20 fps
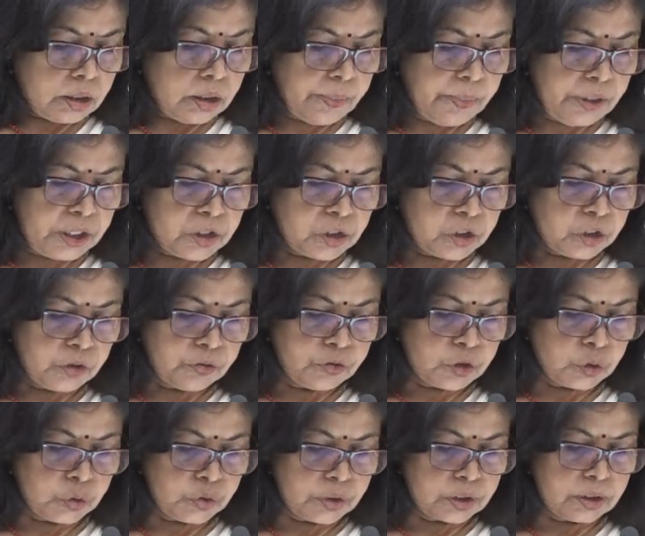The Ministry of
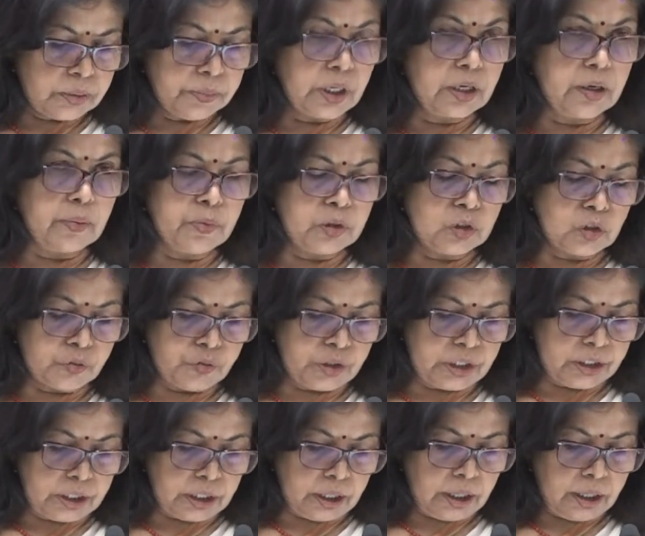Tourism, Government of
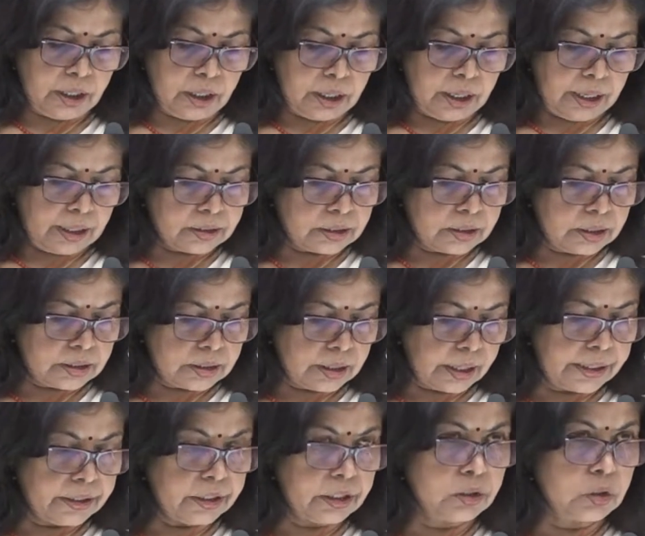India has
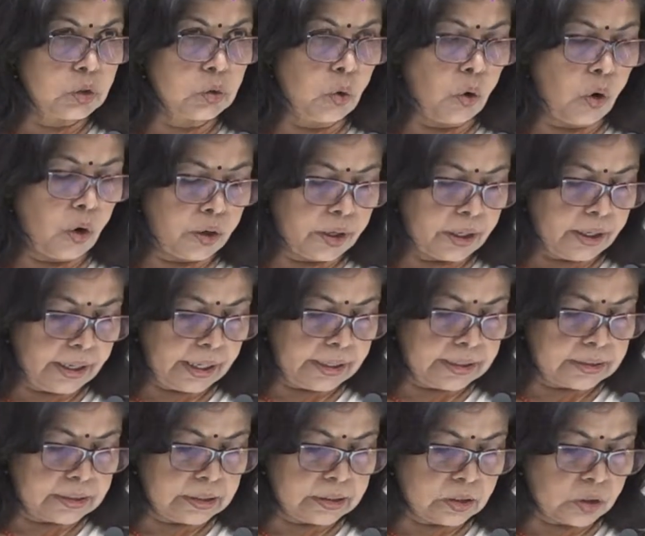decided to
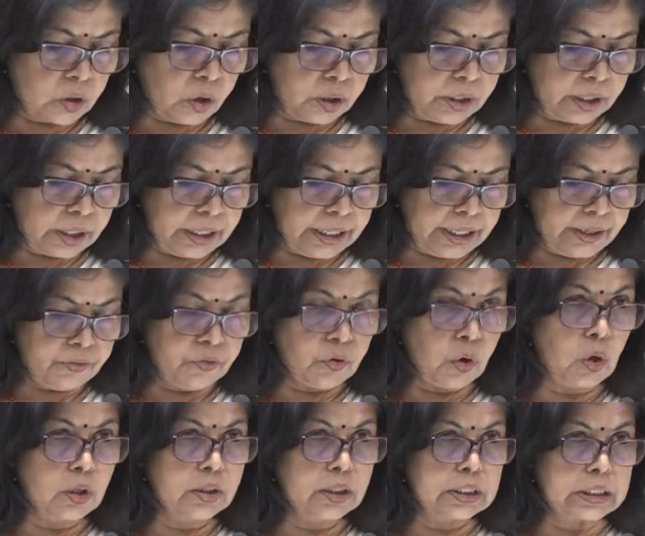organize this
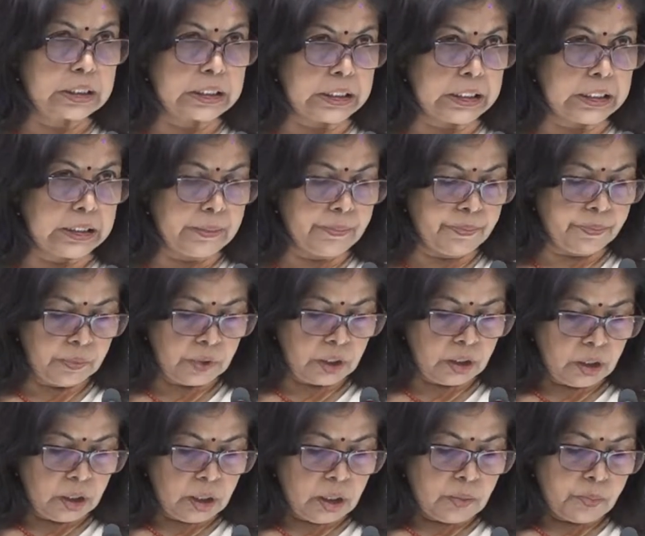conclave on the theme
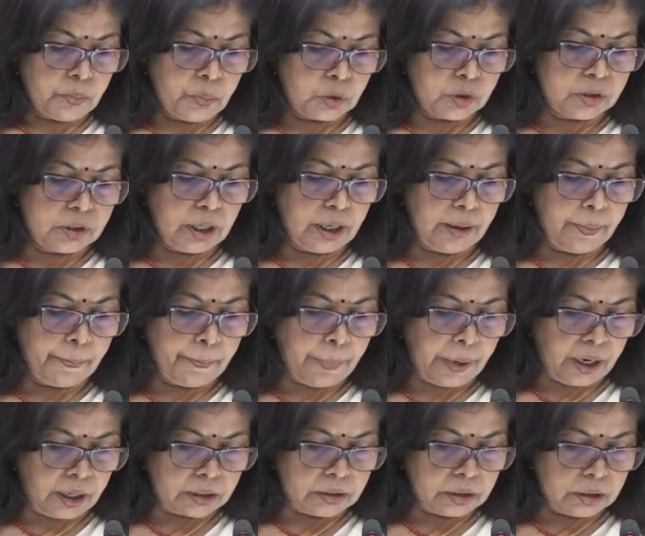Buddha
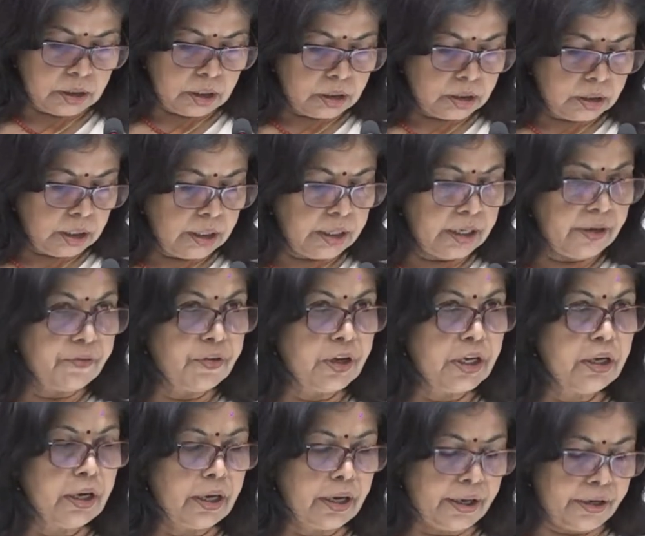Path, the
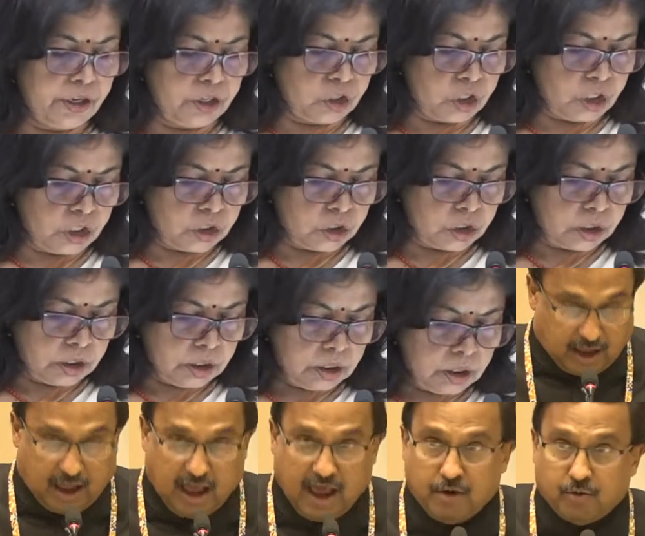Living Heritage.
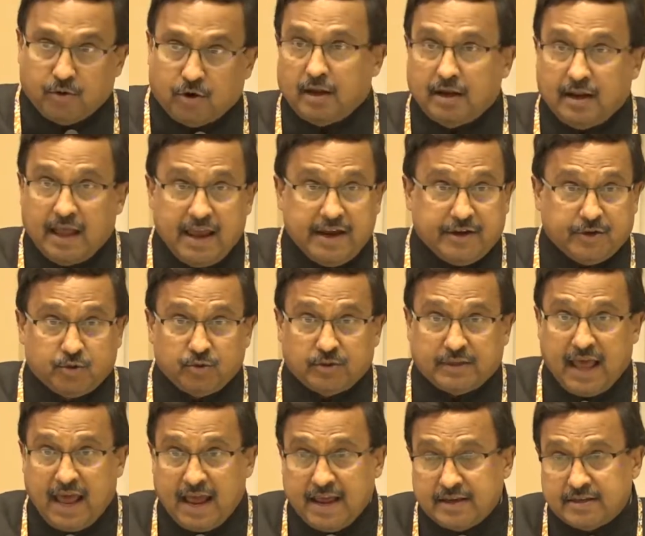I would like to
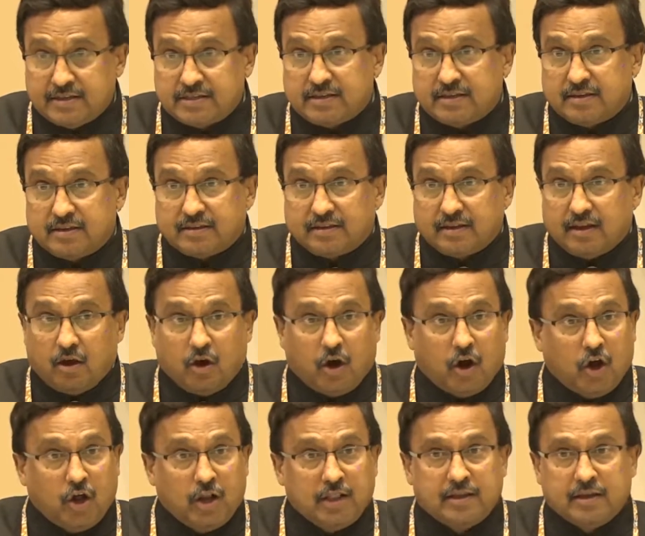thank
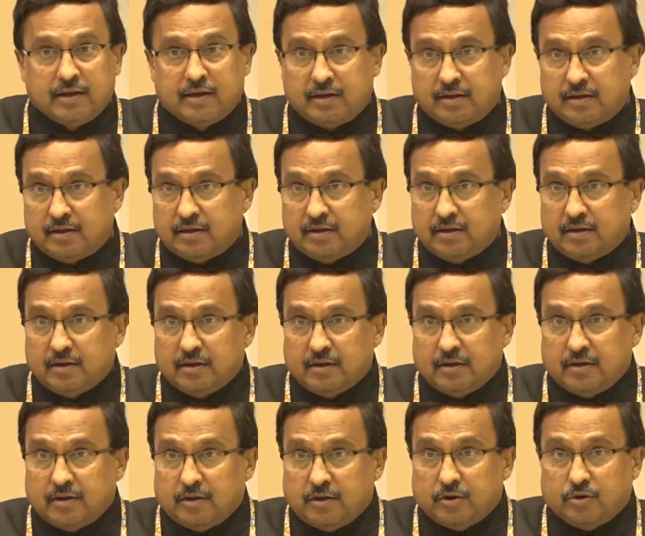all the
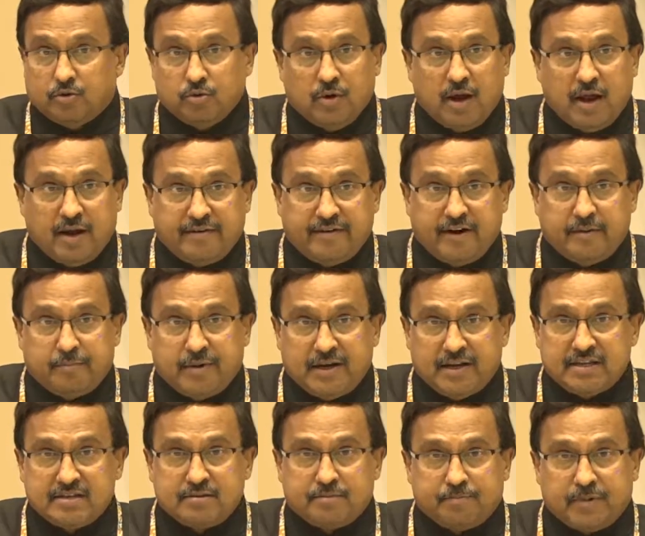200
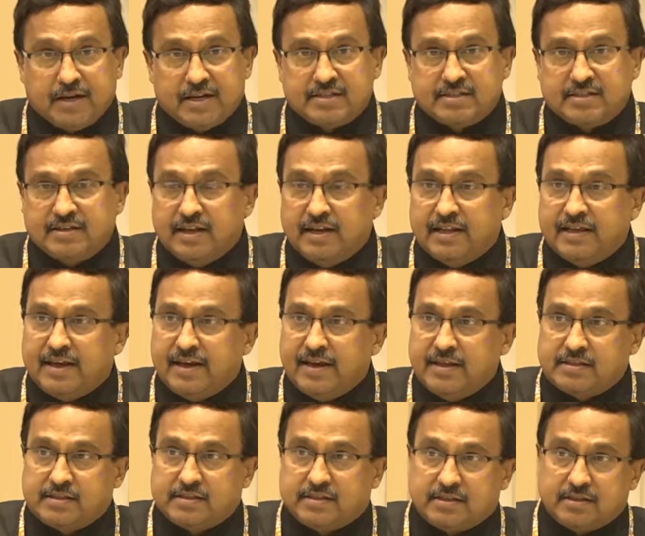plus, plus
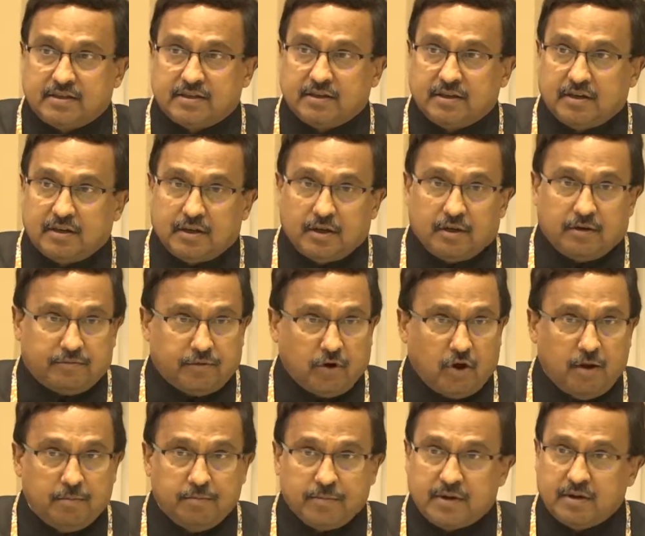delegates
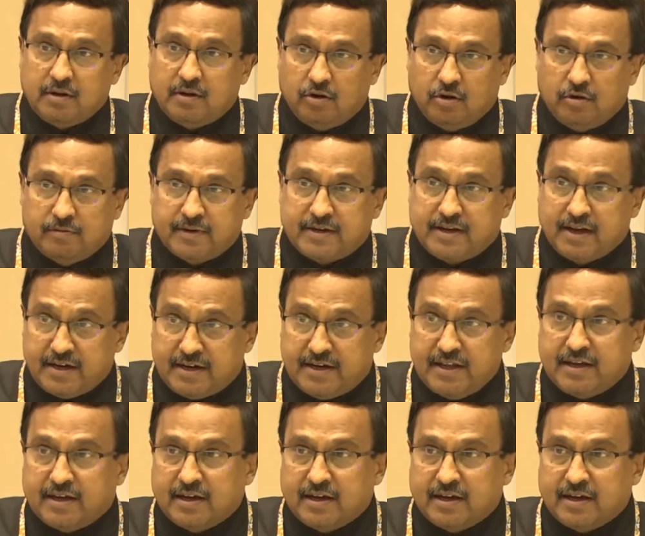from over 30